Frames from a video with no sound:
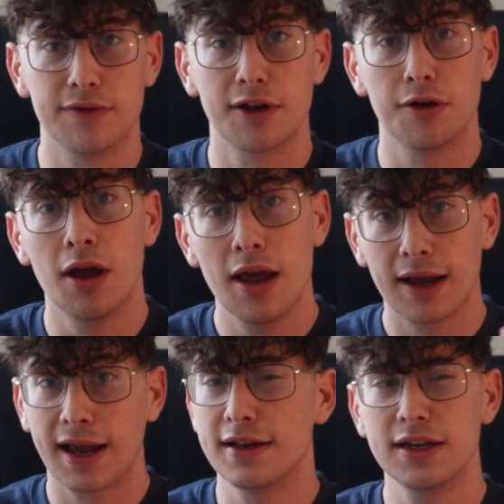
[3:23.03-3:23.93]
So
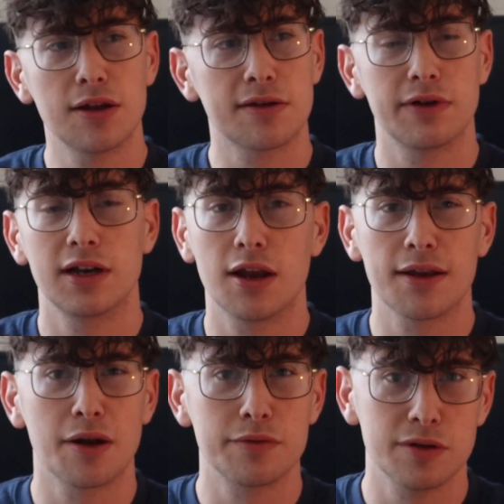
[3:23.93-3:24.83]
Candido is a really
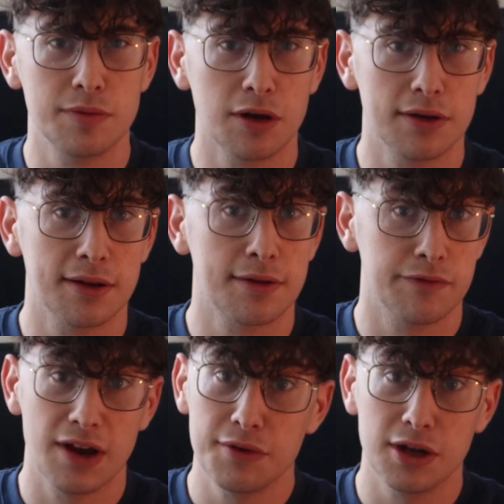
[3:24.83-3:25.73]
nice option because it's
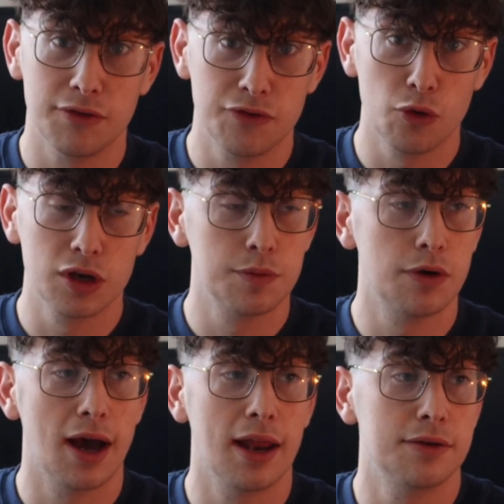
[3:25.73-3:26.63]
very
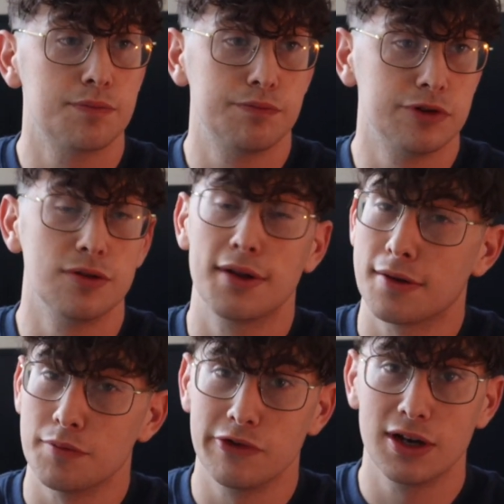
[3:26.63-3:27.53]
affordable and produces
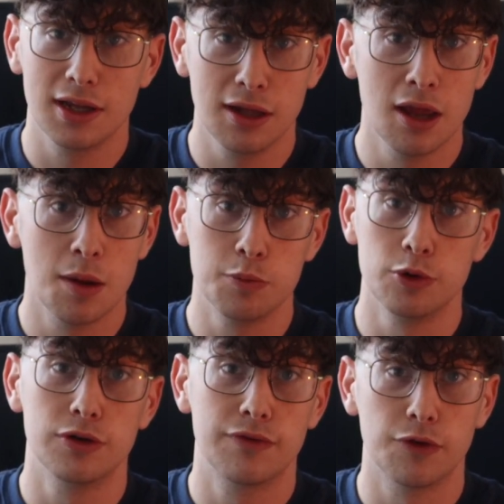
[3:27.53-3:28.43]
some really
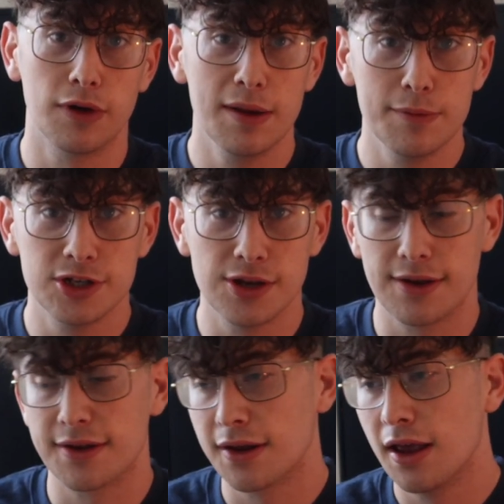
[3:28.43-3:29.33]
beautiful images.
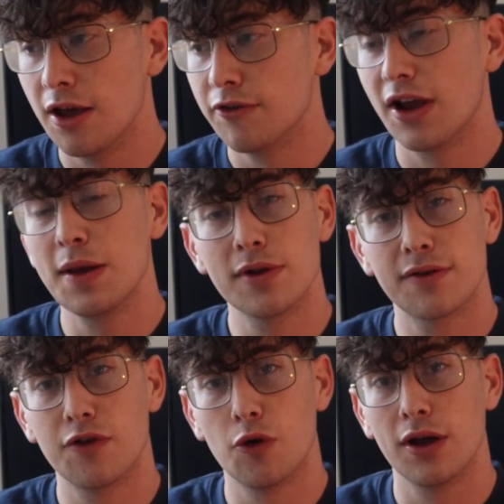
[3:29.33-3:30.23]
It's famous
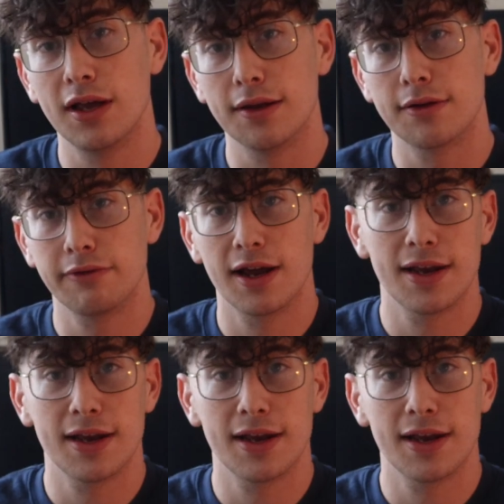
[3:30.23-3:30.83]
for its red